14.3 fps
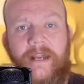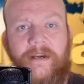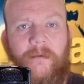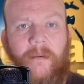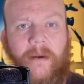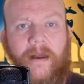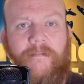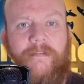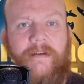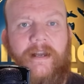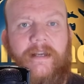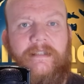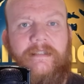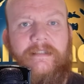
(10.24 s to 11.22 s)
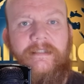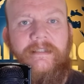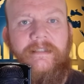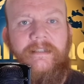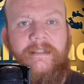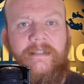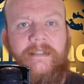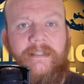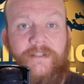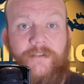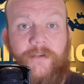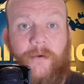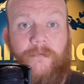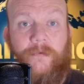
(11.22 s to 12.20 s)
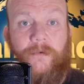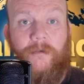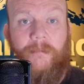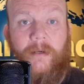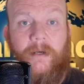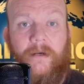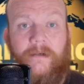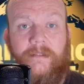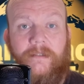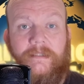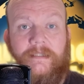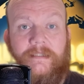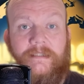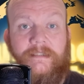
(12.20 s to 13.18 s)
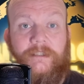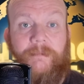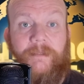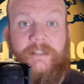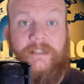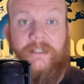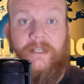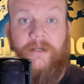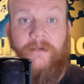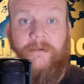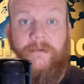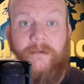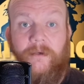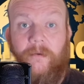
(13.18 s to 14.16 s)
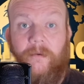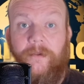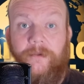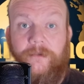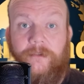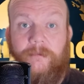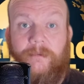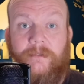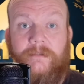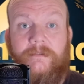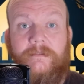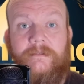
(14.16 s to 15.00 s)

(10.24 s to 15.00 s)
your Wi-Fi can show full bars and still be slow or unusable?